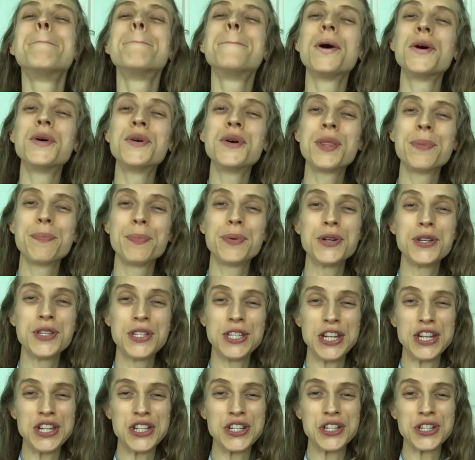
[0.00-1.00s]
Both
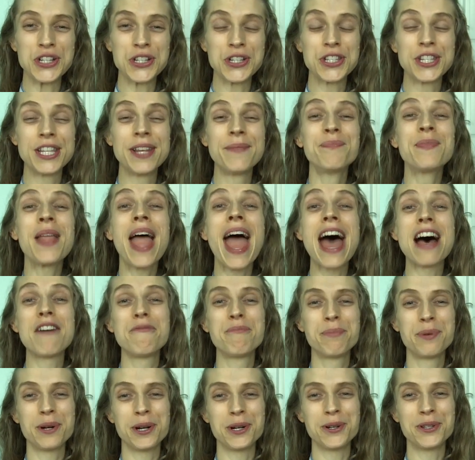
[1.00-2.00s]
procedures
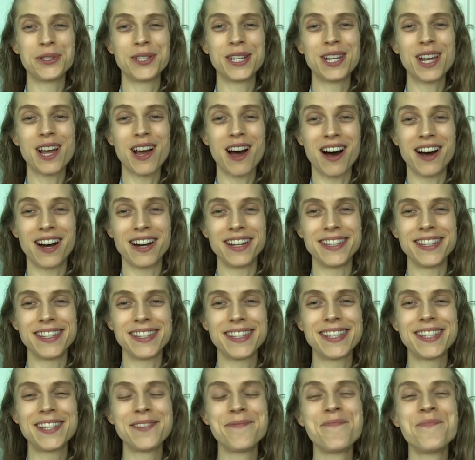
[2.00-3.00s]
have pros and
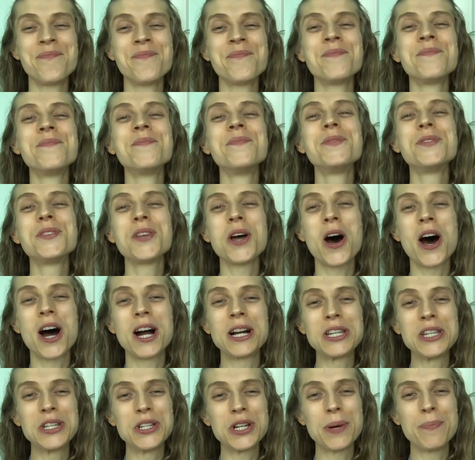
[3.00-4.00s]
cons.
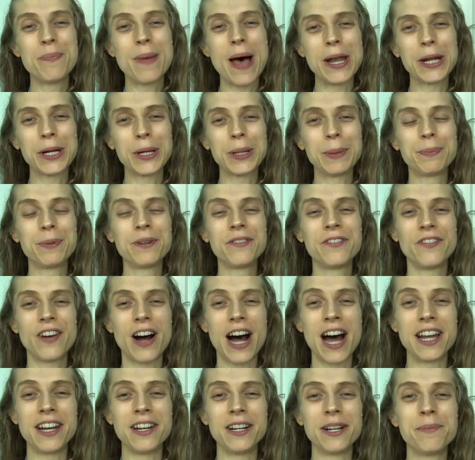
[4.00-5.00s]
Talk to your medical
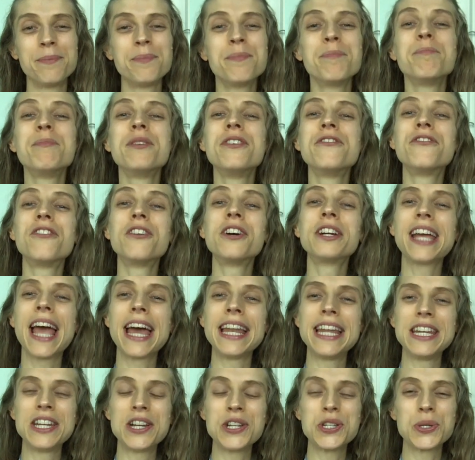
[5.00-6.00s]
provider before
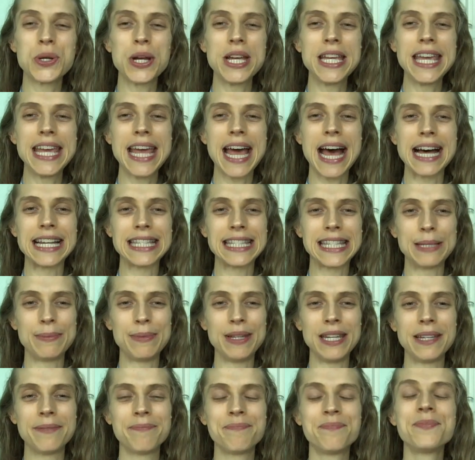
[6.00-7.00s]
getting a
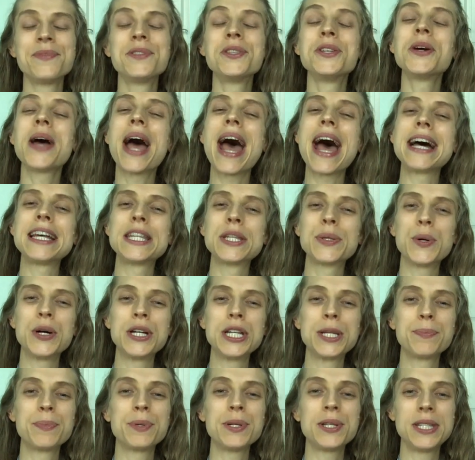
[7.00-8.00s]
tracheostomy to ask
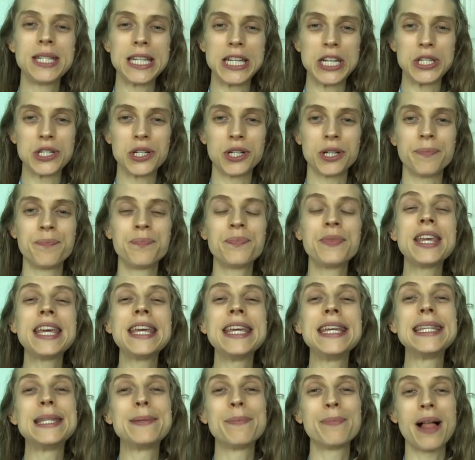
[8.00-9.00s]
which procedure
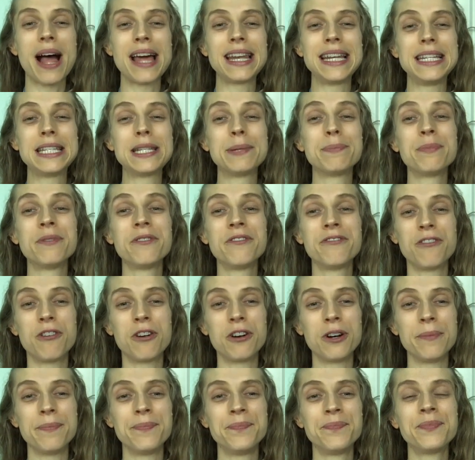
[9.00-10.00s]
he's planning to
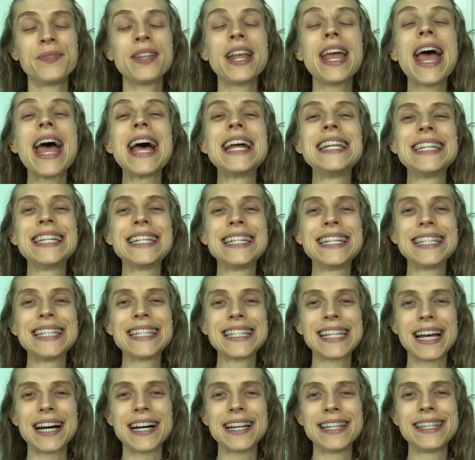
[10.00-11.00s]
perform and to
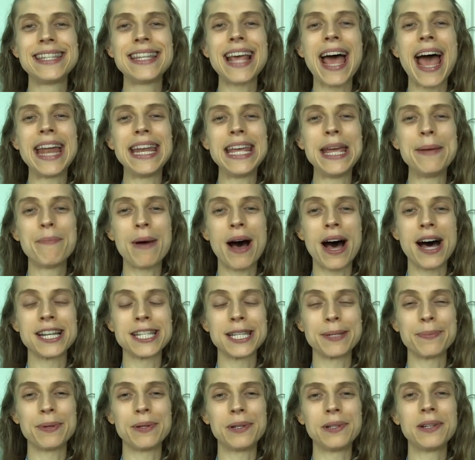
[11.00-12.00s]
discuss any
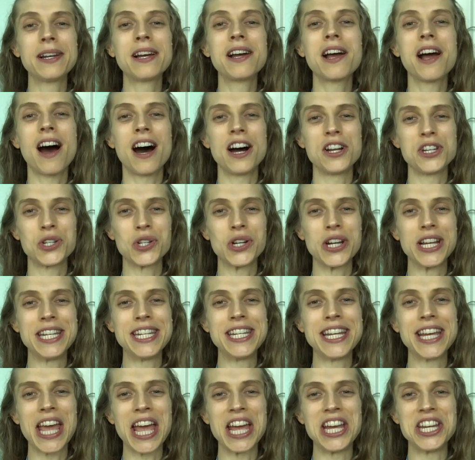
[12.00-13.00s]
possible
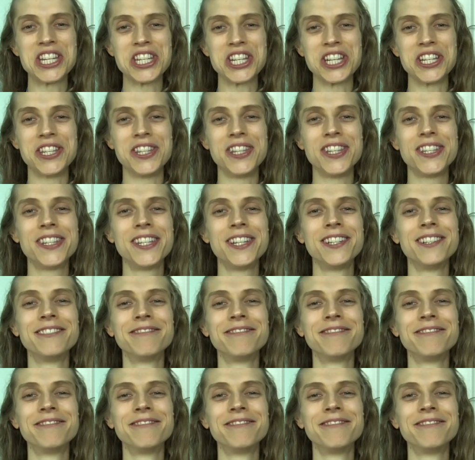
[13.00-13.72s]
contraindications.